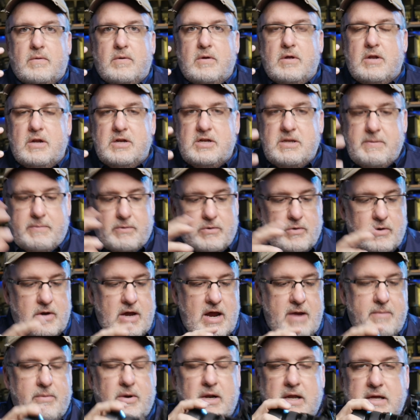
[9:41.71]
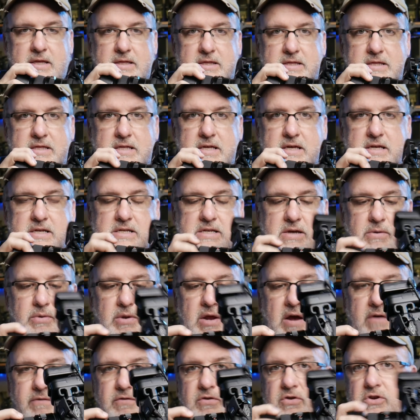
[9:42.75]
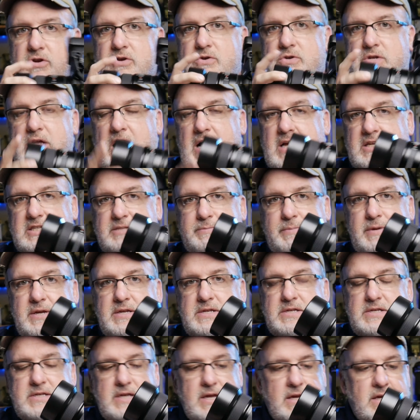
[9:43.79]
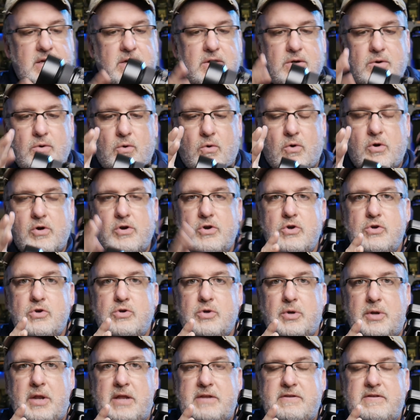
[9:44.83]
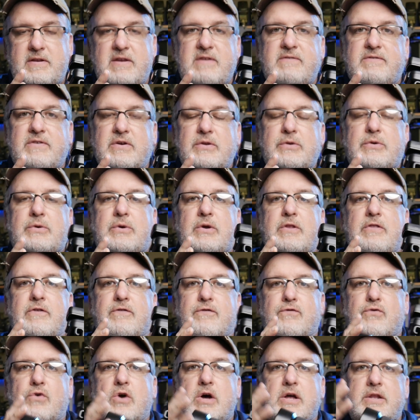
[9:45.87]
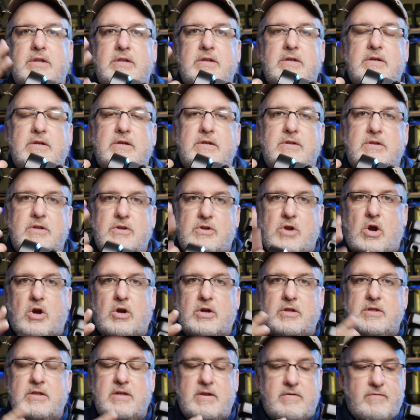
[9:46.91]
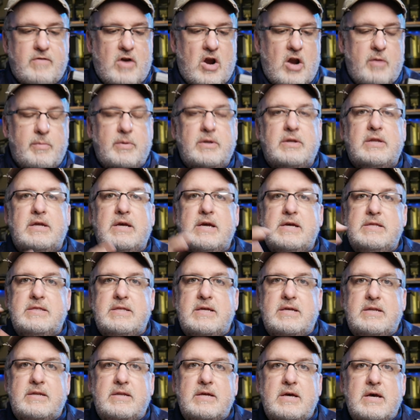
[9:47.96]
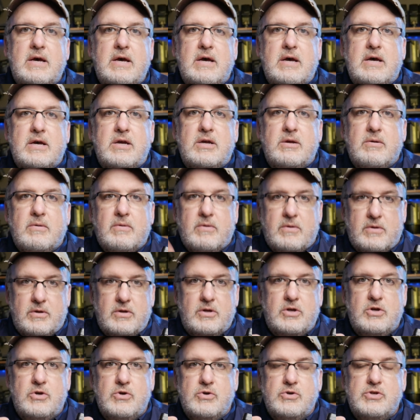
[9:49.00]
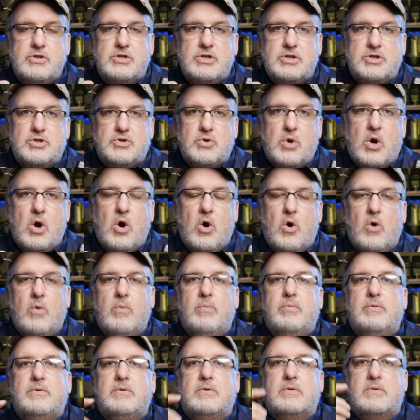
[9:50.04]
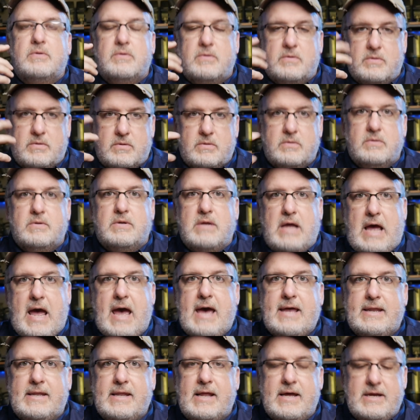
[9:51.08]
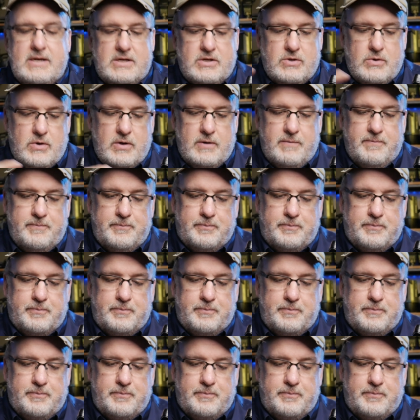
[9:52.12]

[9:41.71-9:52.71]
in a typical camera like this, I would have to use high-speed sync or a neutral density filter on the front to darken the environment, and then use the strobe to add light to it.